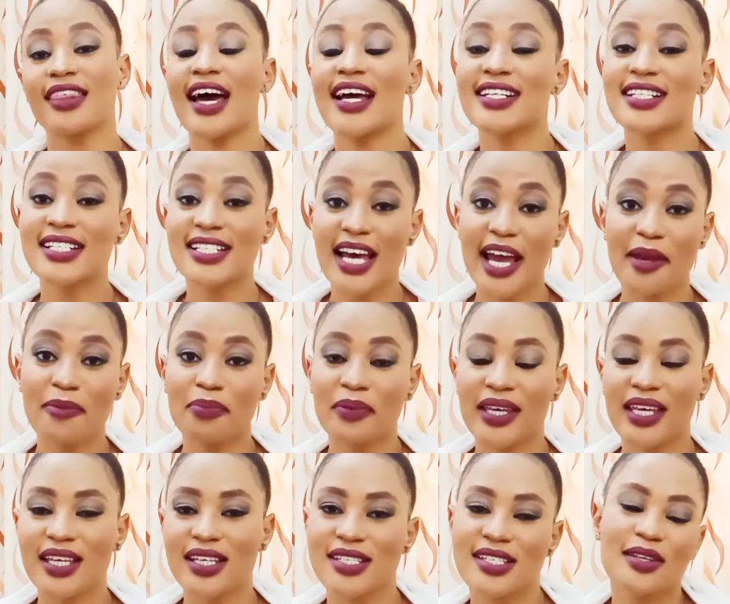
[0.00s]
The third type
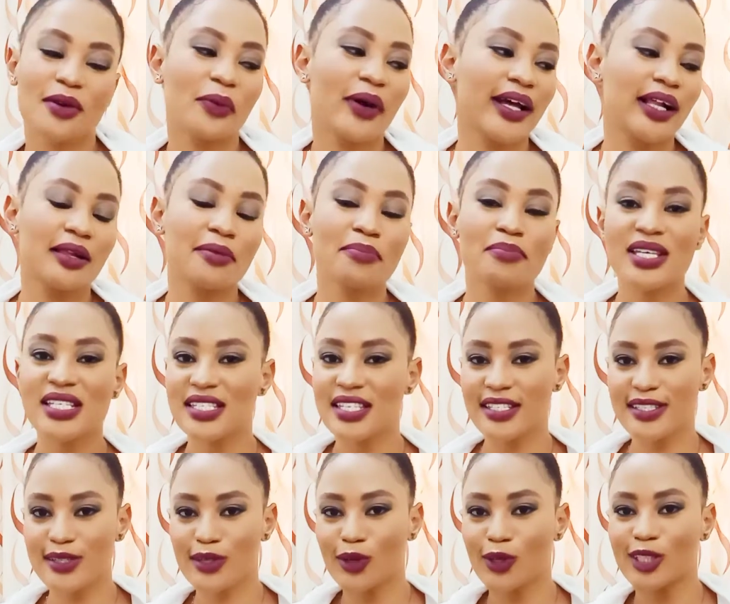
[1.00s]
is, well,
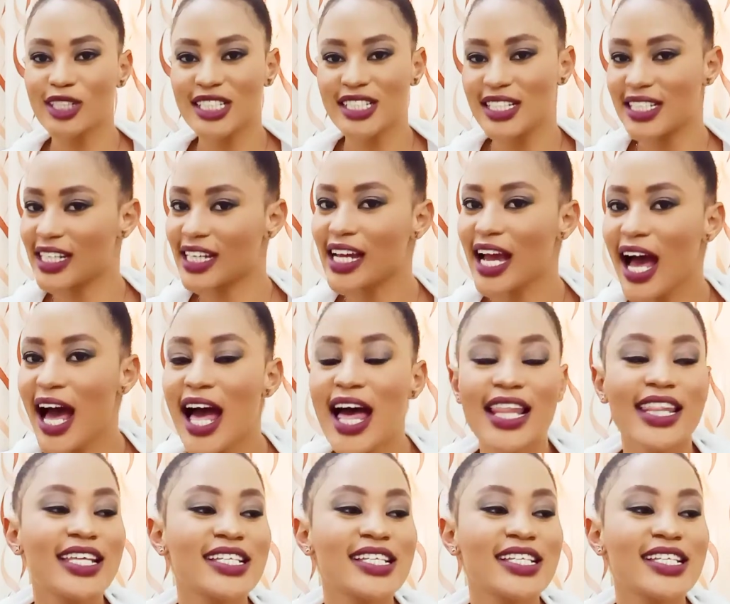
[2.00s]
Mrs. Gold Digger.